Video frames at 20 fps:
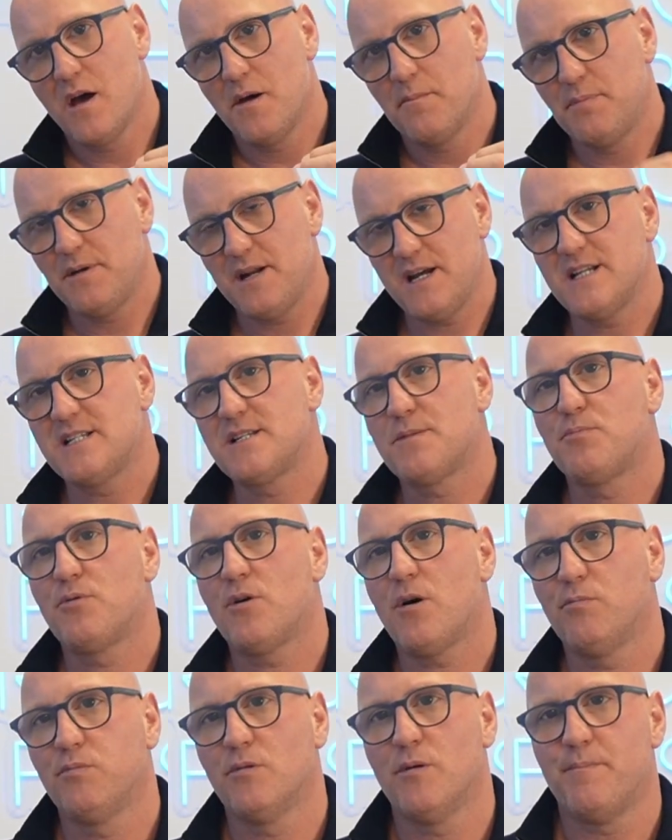But here's the
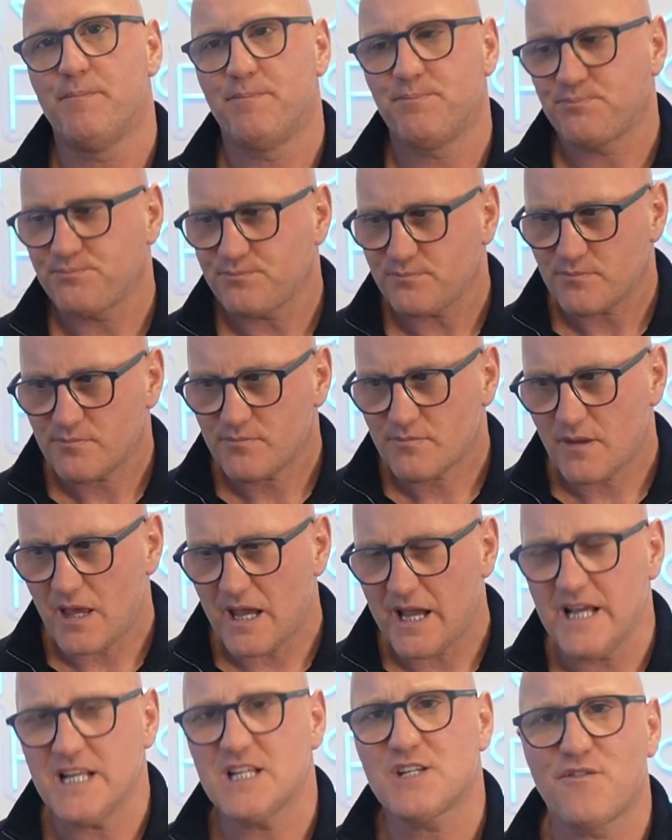problem.
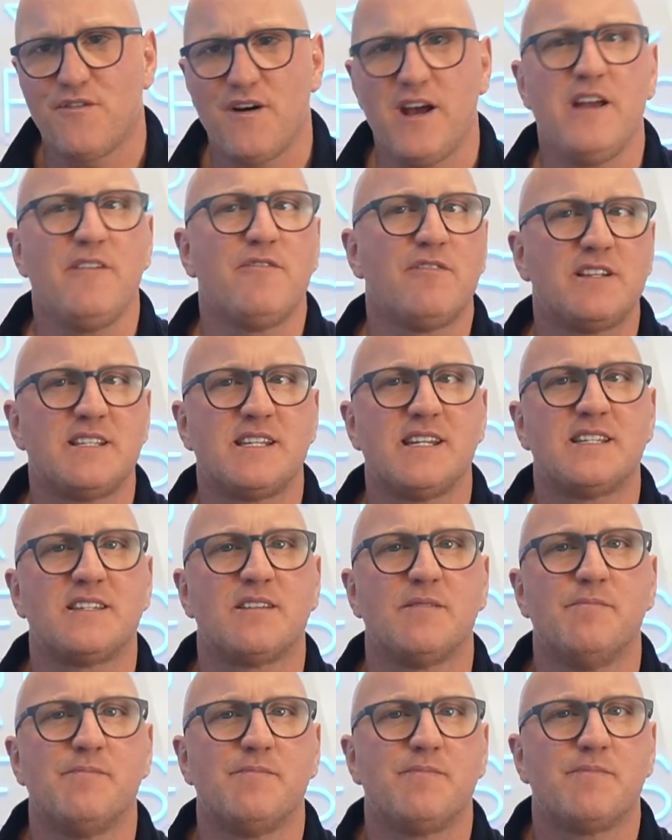It's
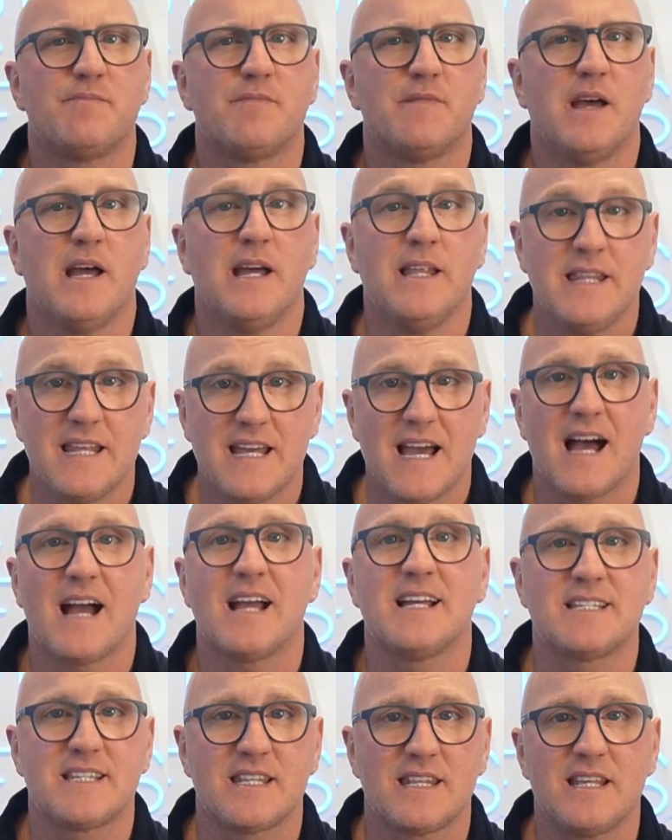favouritism in the
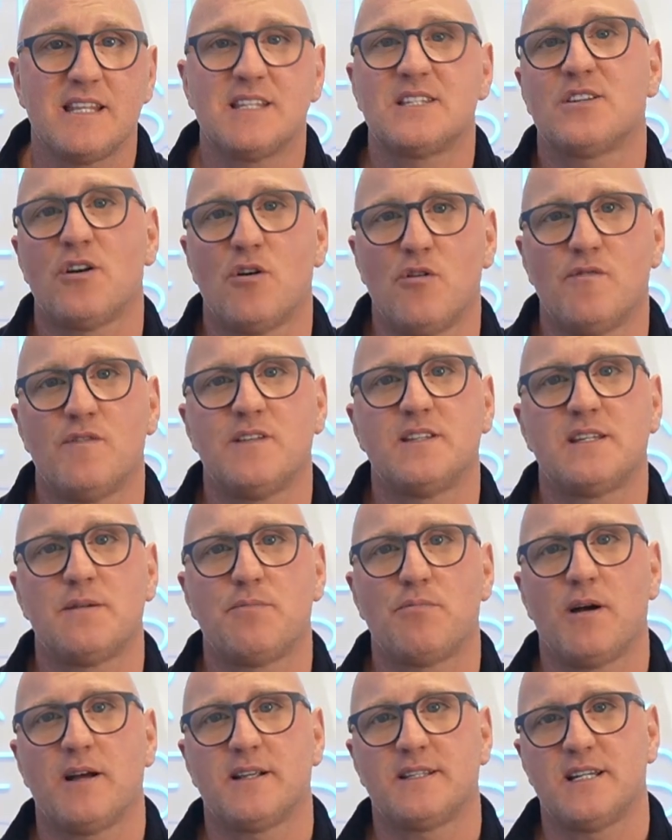eyes of the insolvency
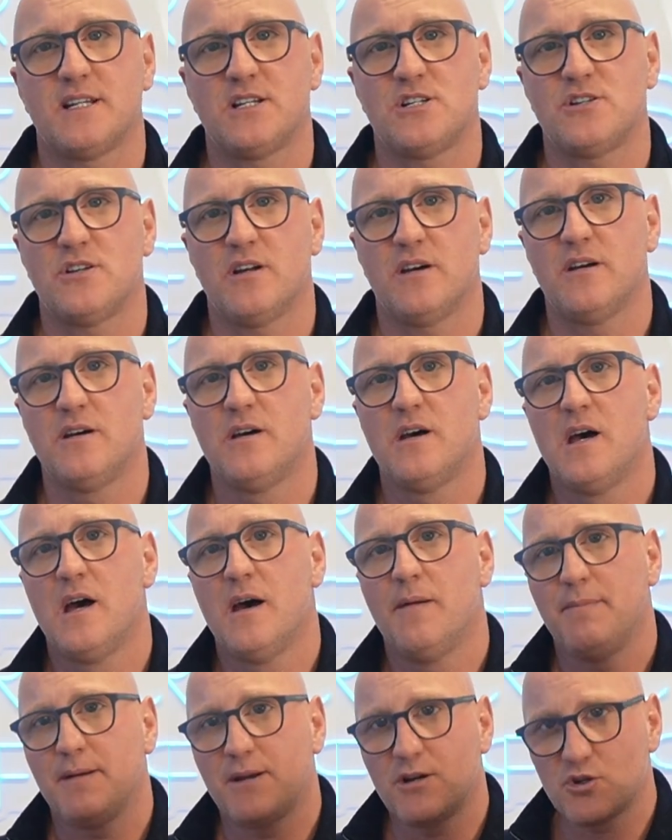practitioner,
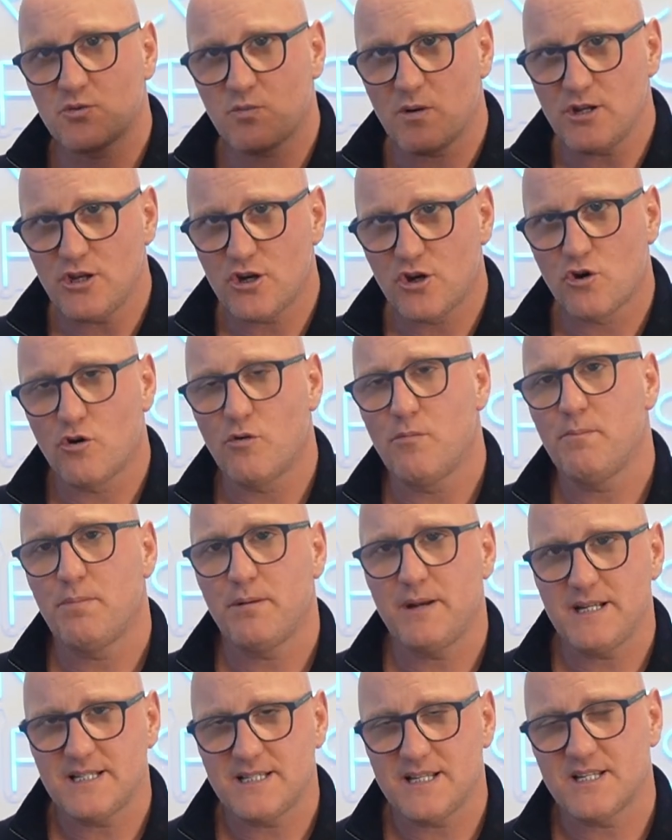because when your
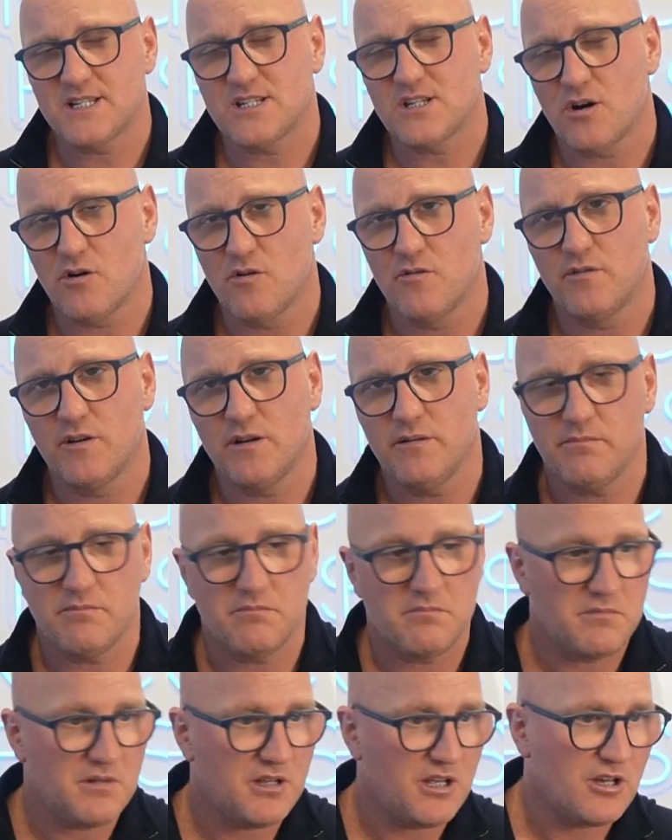company's insolvent,
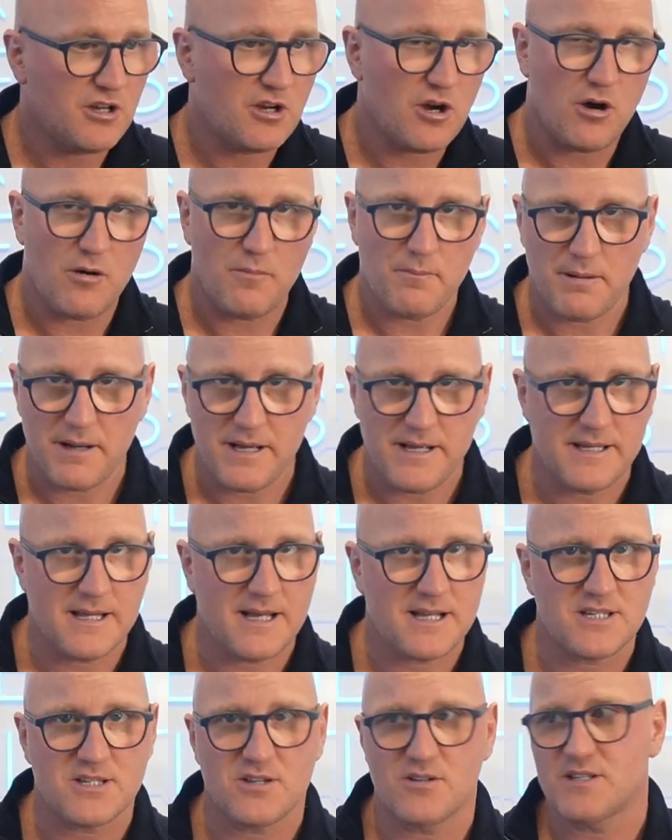you can't pay your
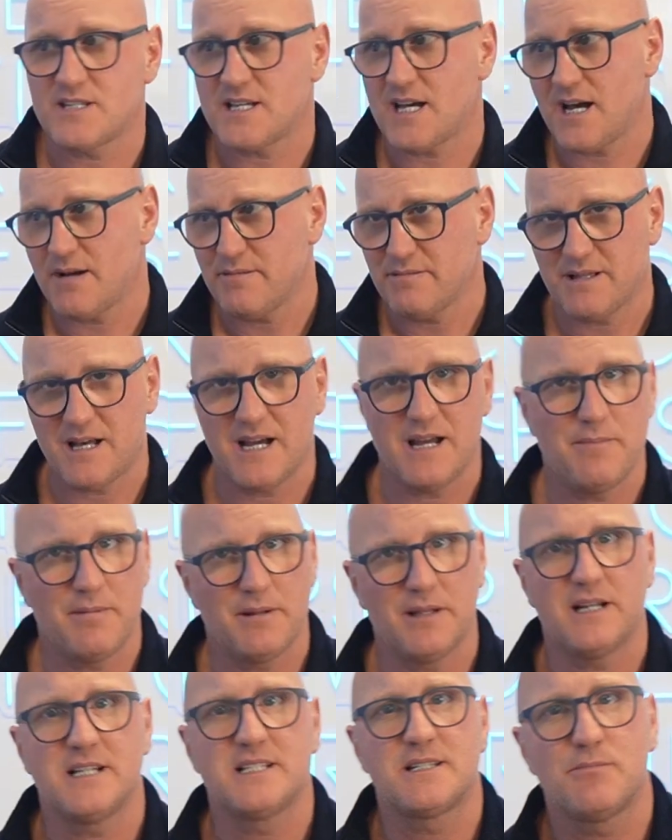debts on time,
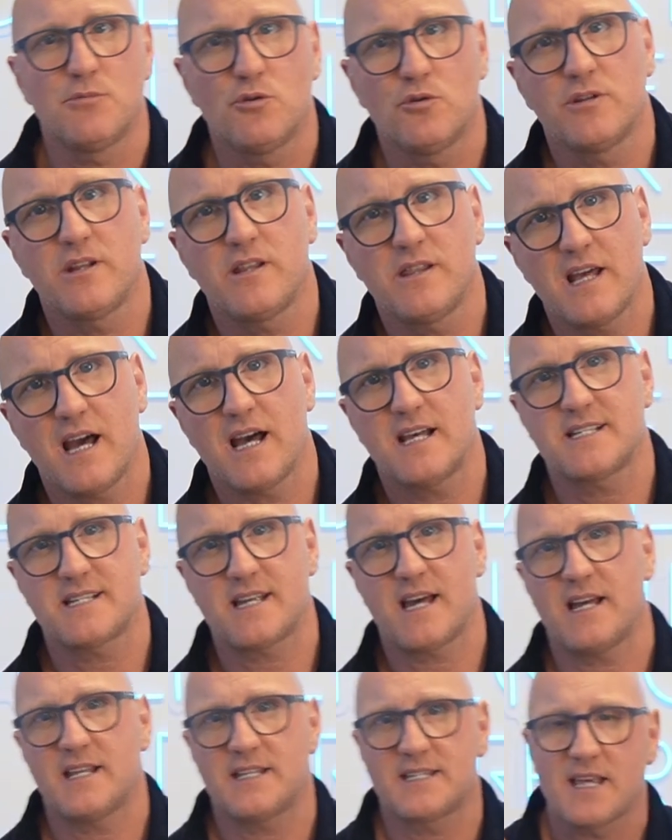liabilities are more than the
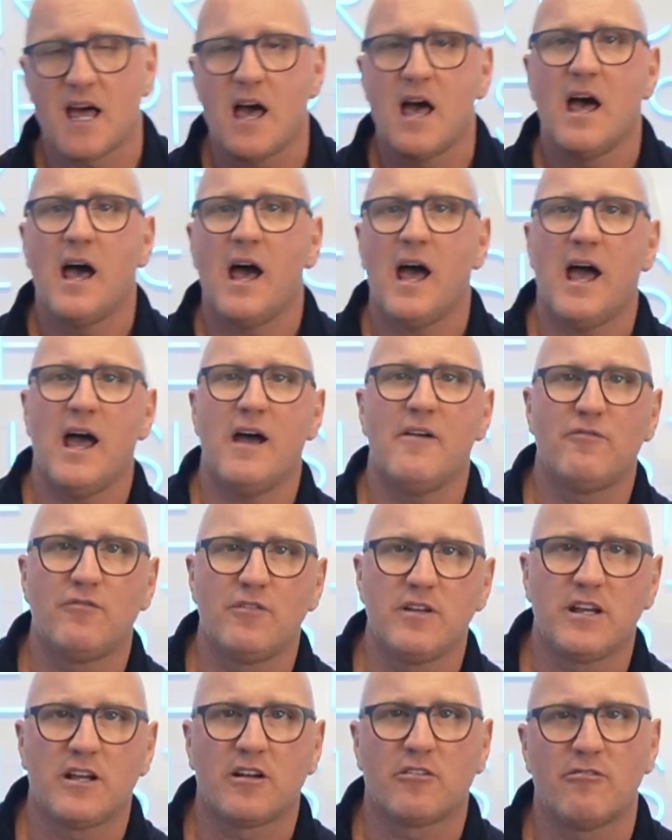assets,
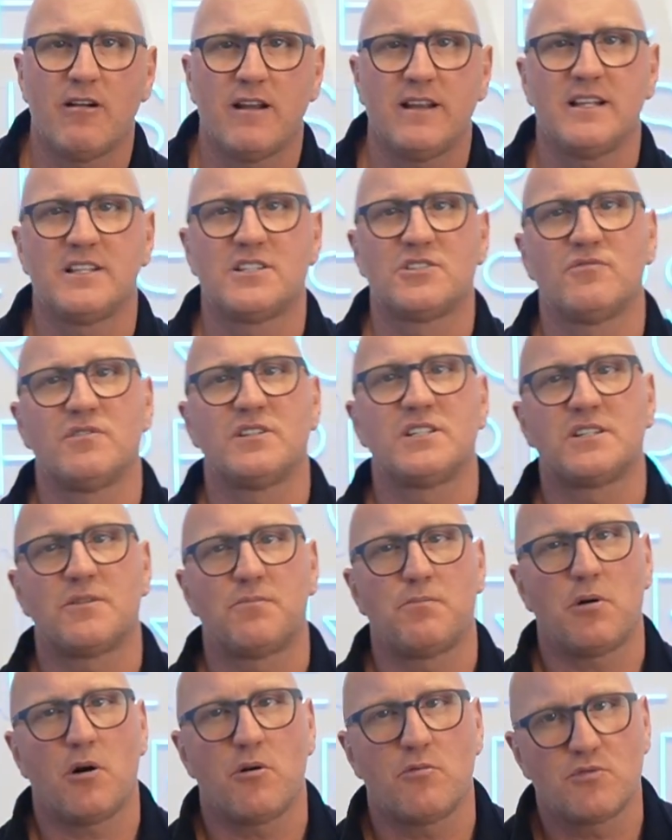every creditor is
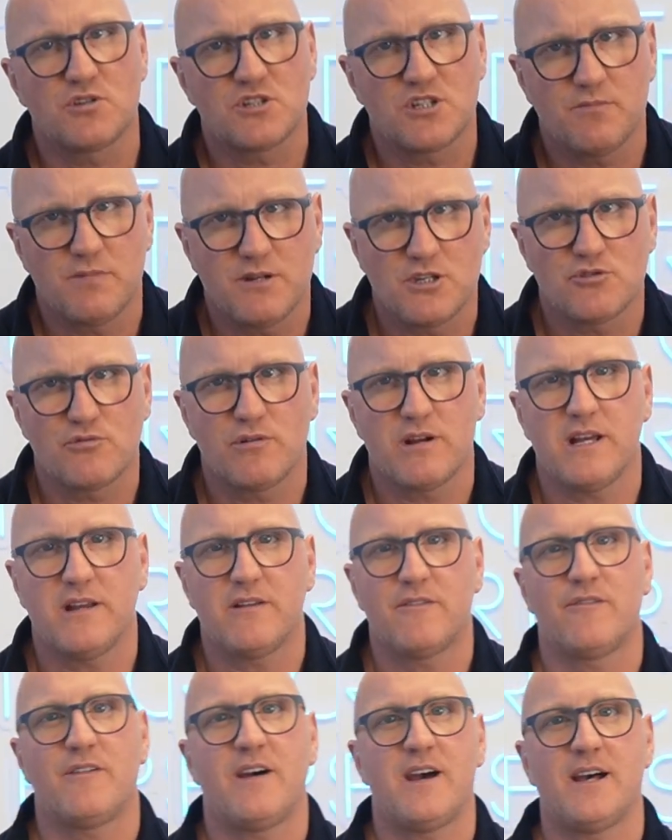supposed to be treated
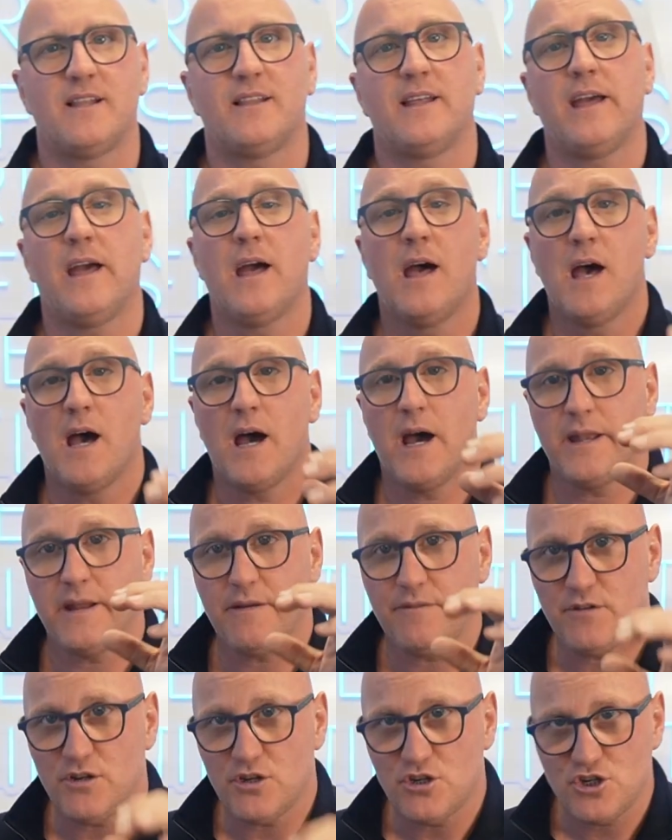fairly, and
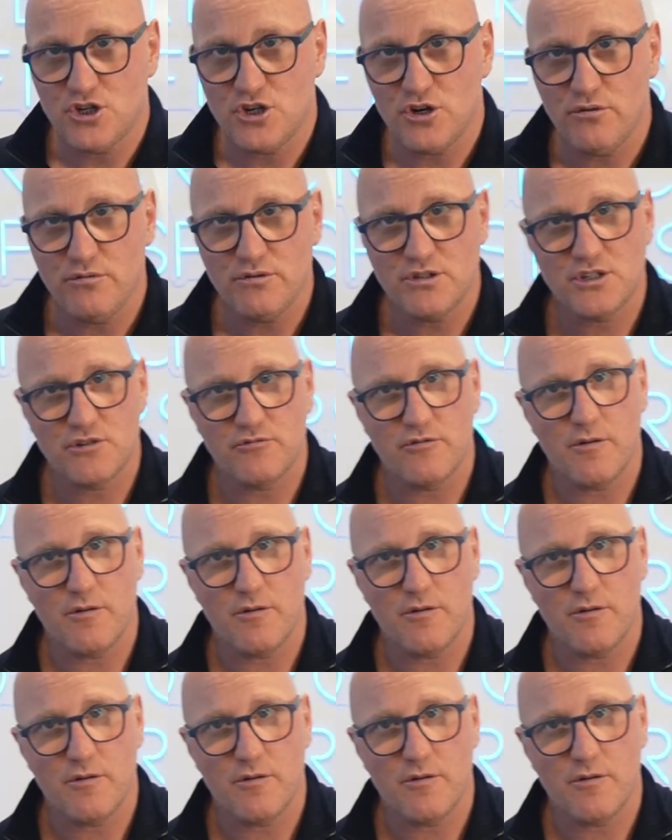if you choose to